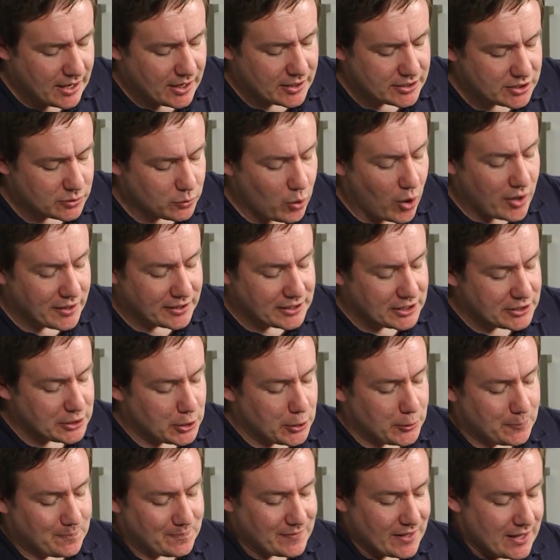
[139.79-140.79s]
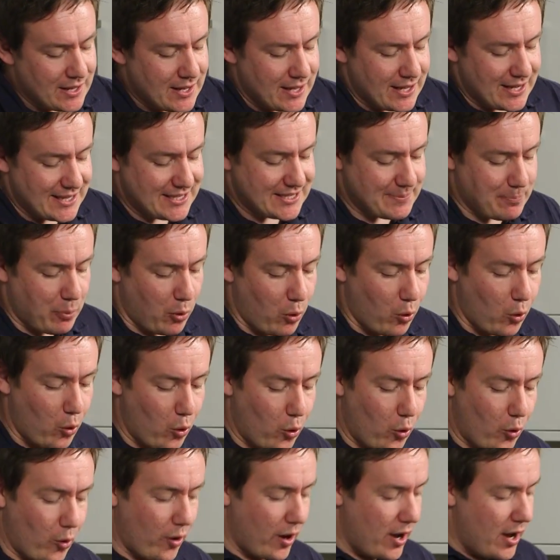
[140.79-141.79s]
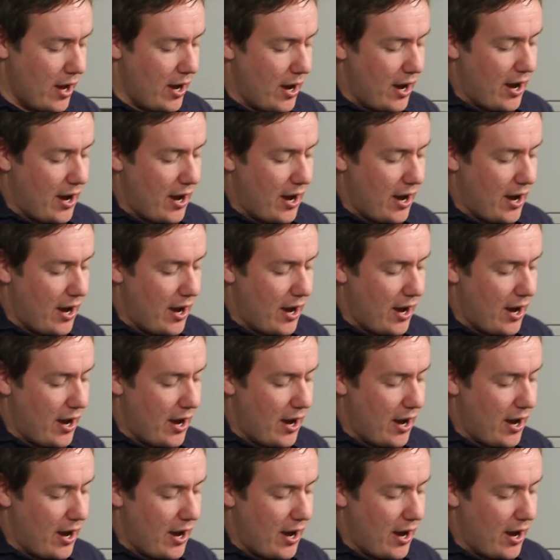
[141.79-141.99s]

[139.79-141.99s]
So what I'm gonna do is pour